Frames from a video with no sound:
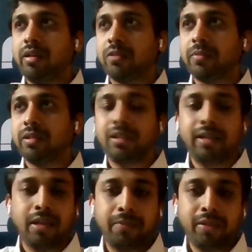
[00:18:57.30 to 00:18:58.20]

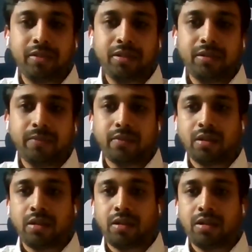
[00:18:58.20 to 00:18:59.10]
especially LPG
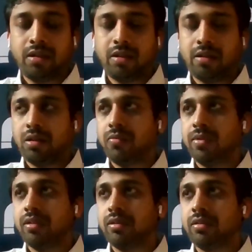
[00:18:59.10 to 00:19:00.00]

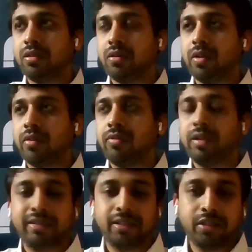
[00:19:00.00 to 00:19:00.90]
was one of
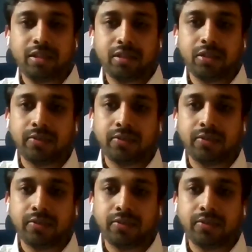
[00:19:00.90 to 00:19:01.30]
the essential